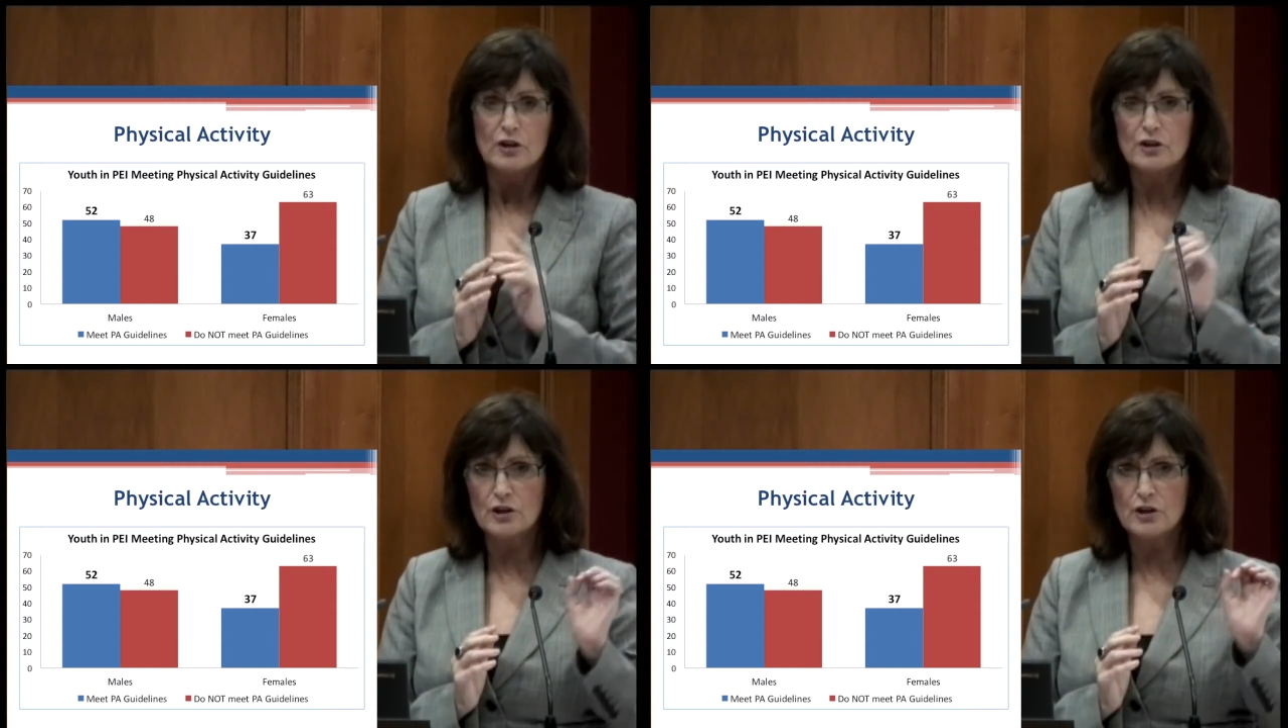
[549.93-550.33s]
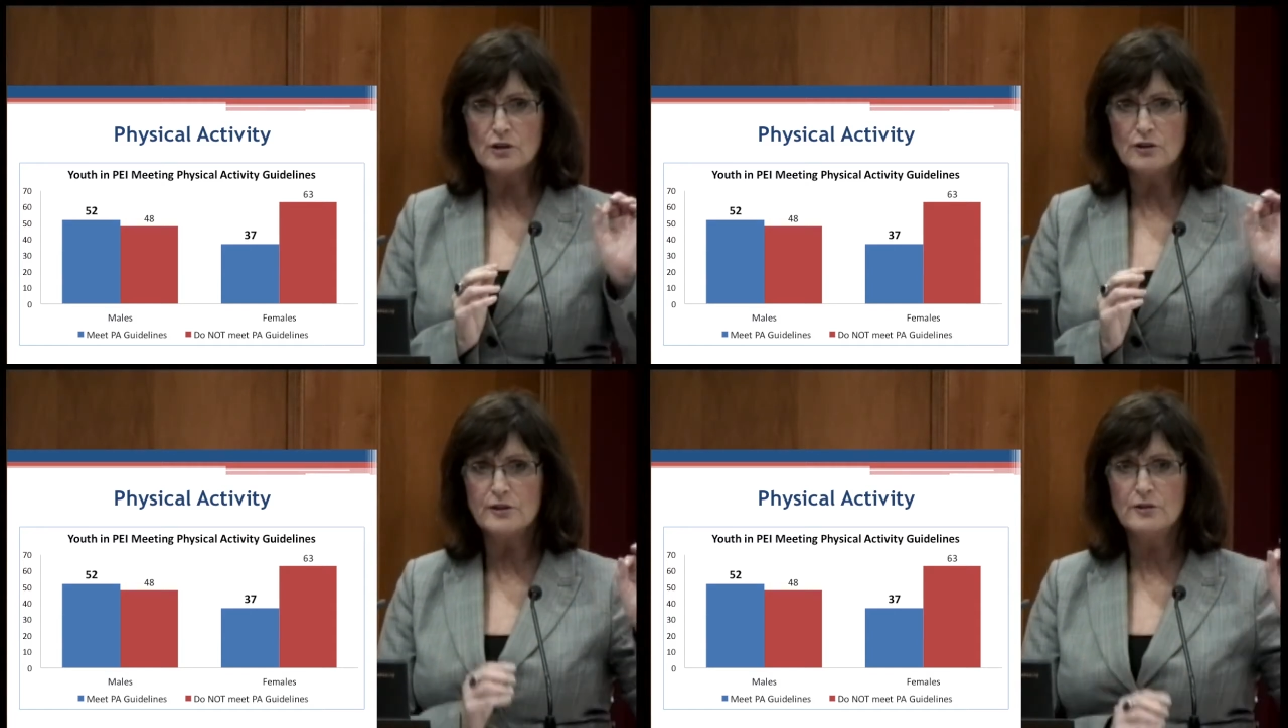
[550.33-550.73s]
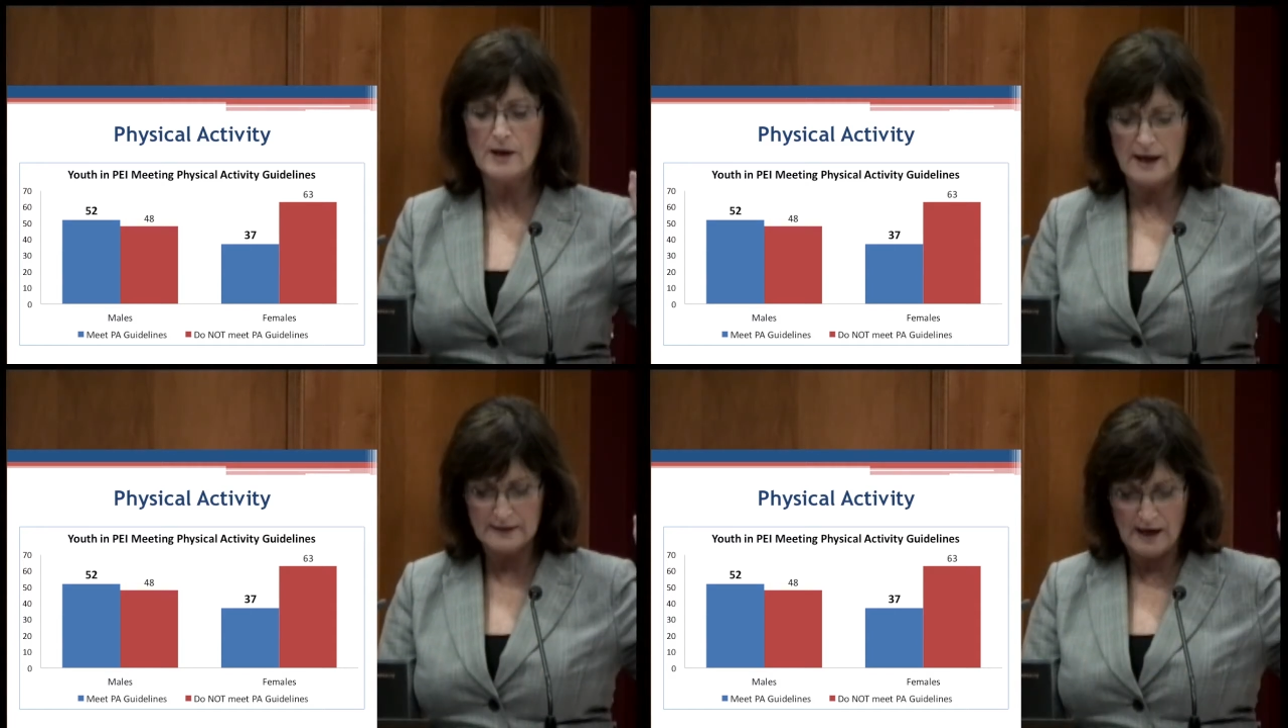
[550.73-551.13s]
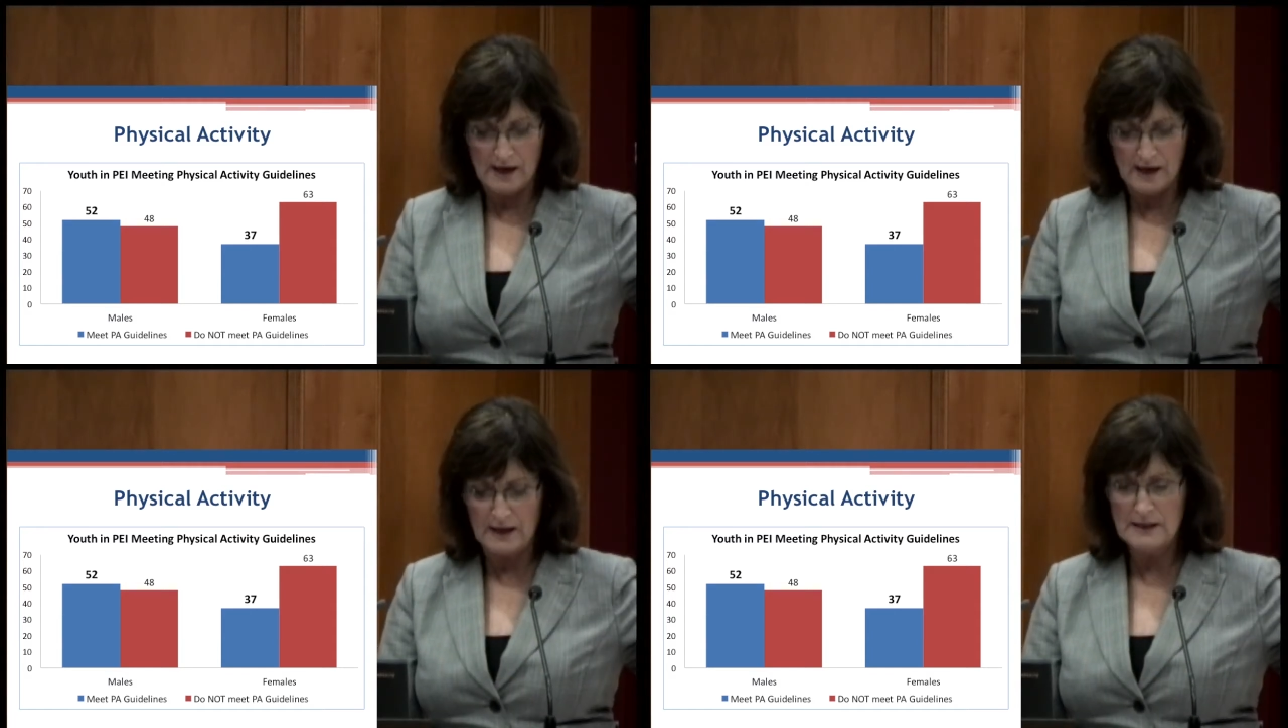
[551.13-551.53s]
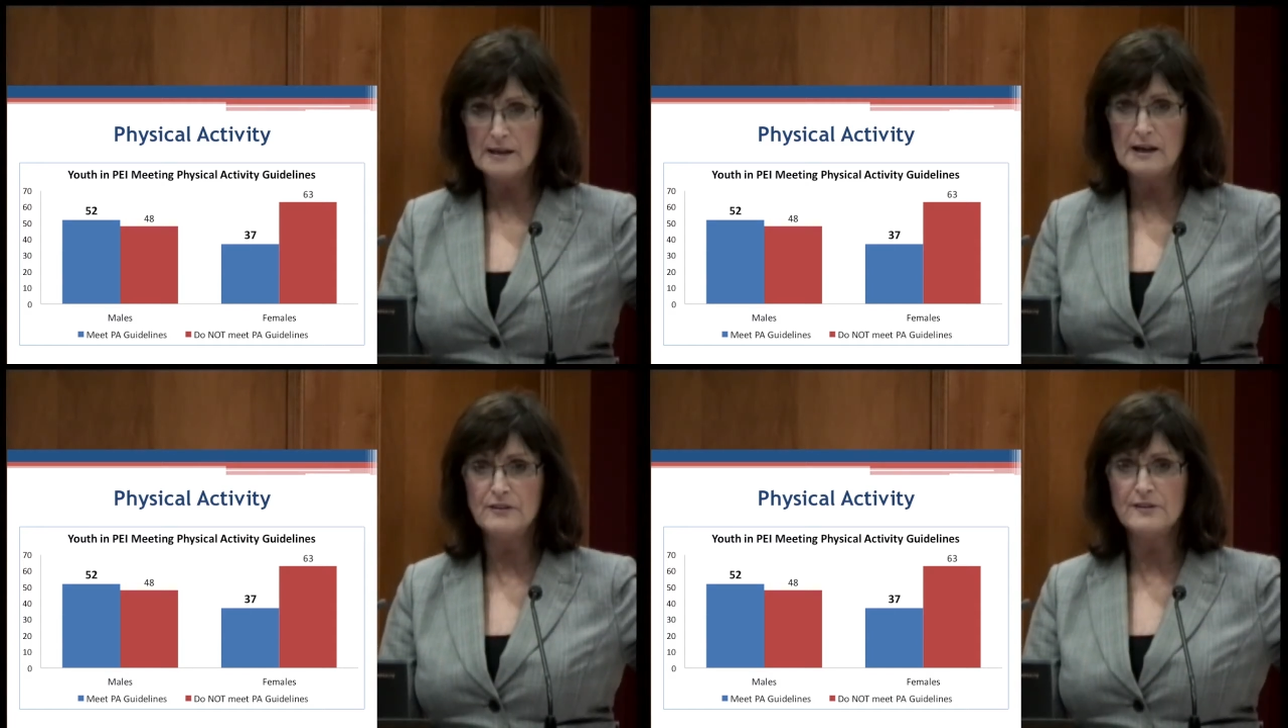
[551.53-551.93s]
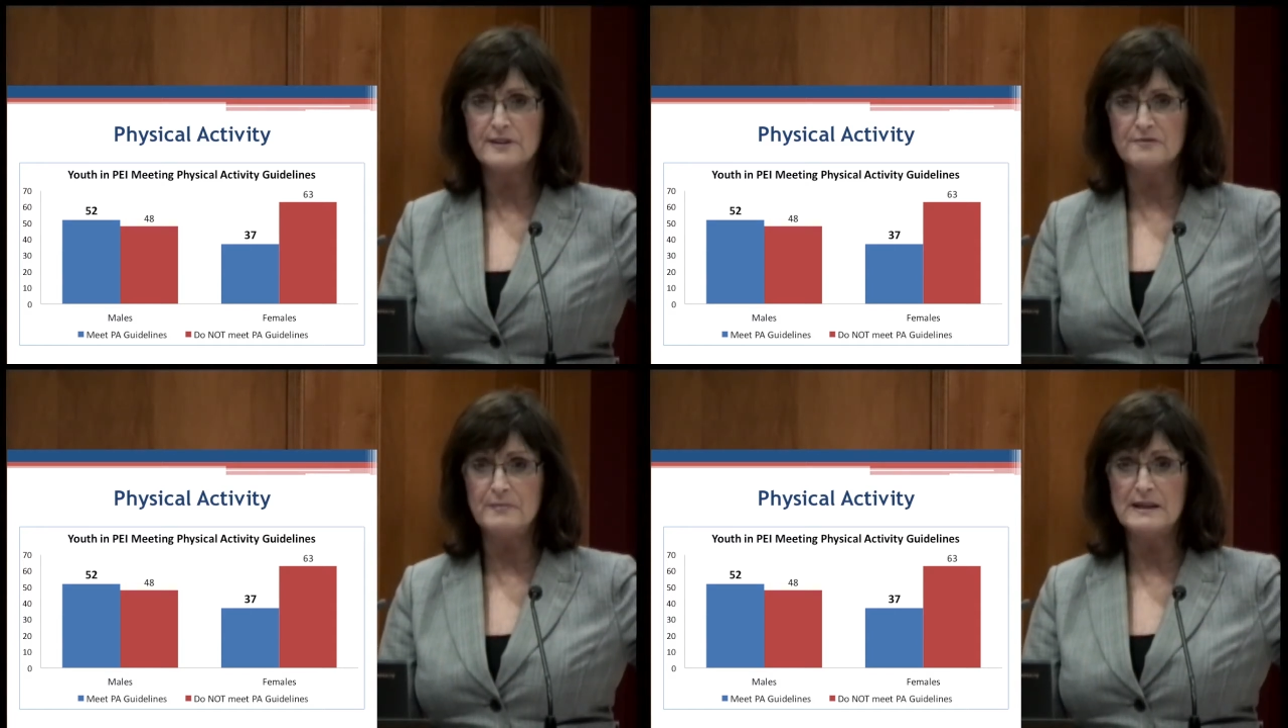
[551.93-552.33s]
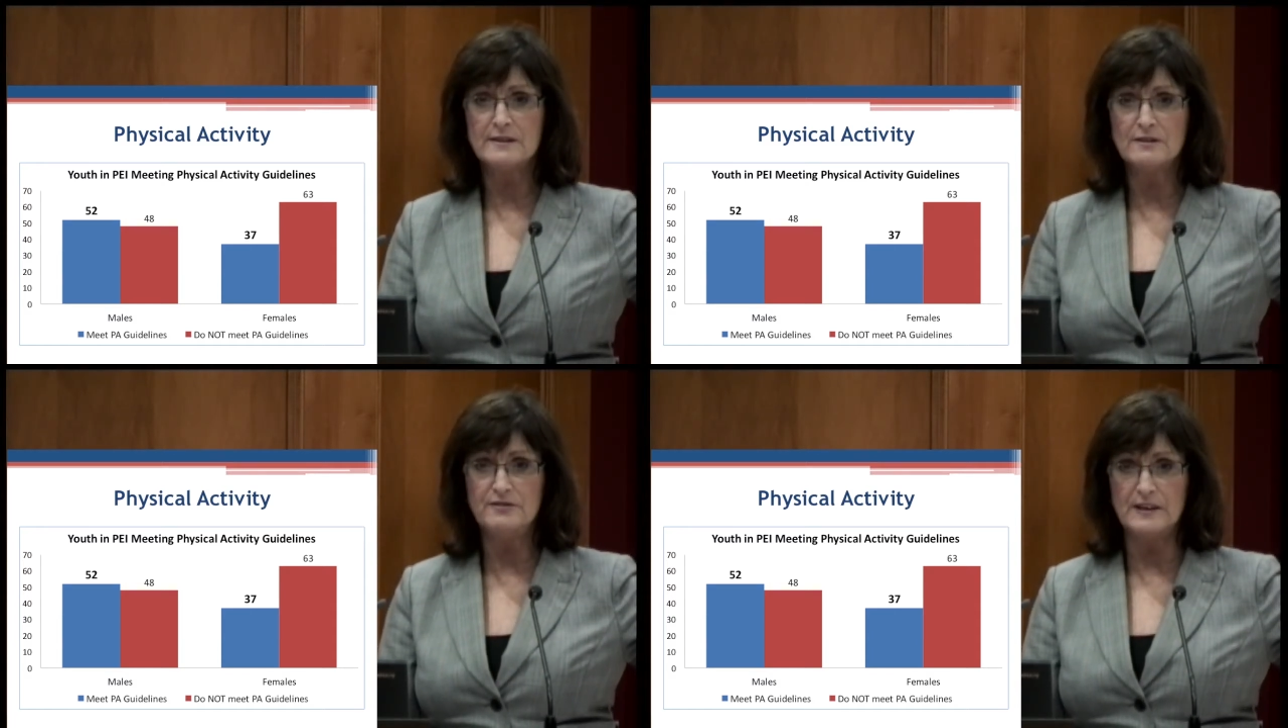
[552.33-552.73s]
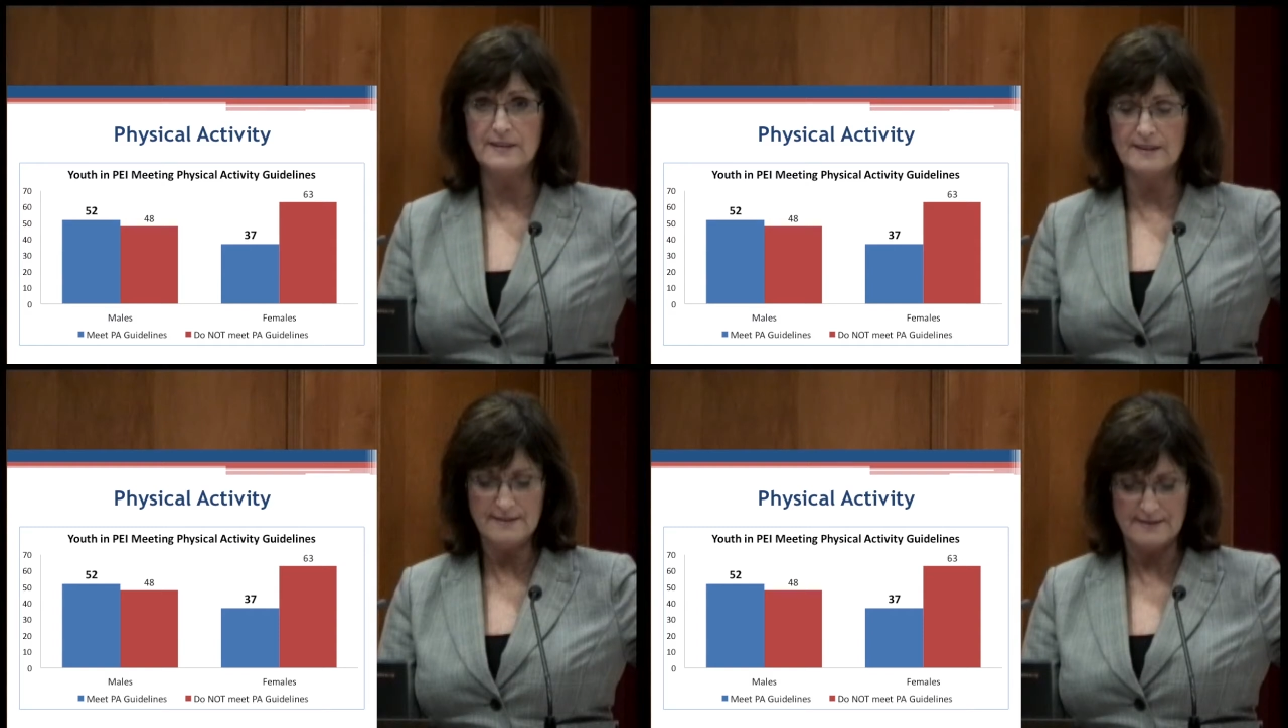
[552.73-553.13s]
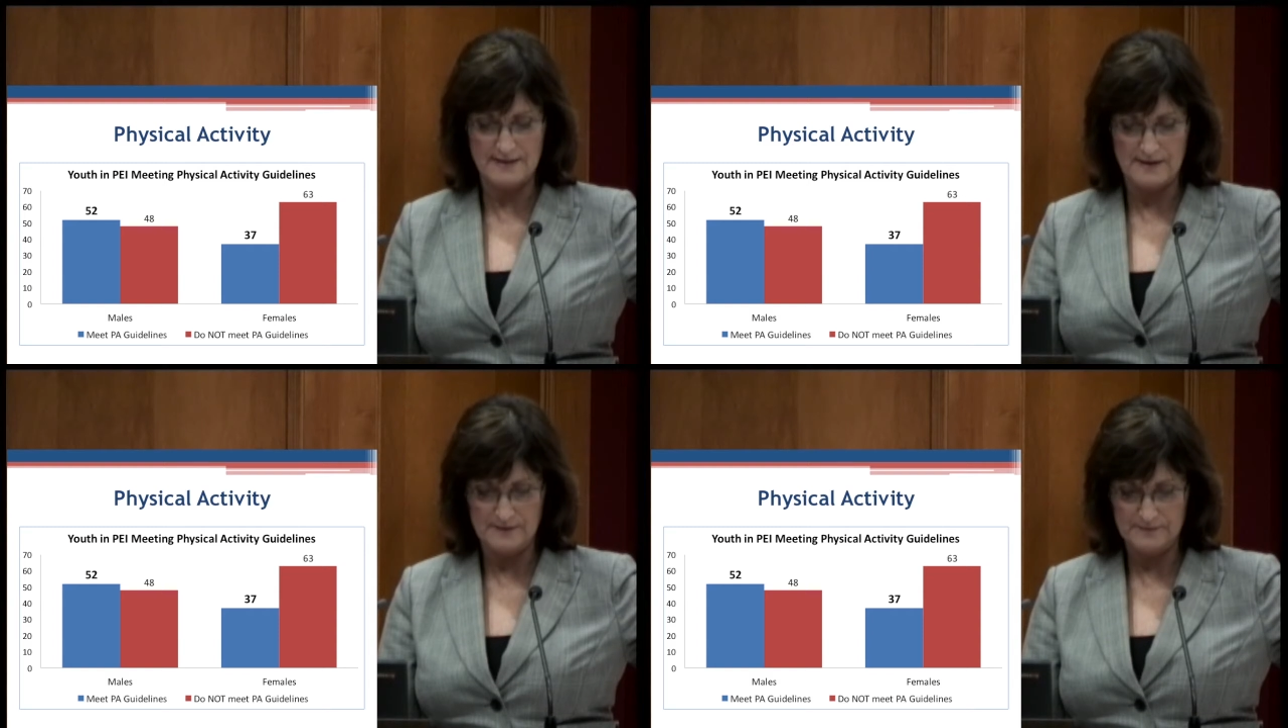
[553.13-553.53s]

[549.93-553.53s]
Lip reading: Girls who had high levels of mental fitness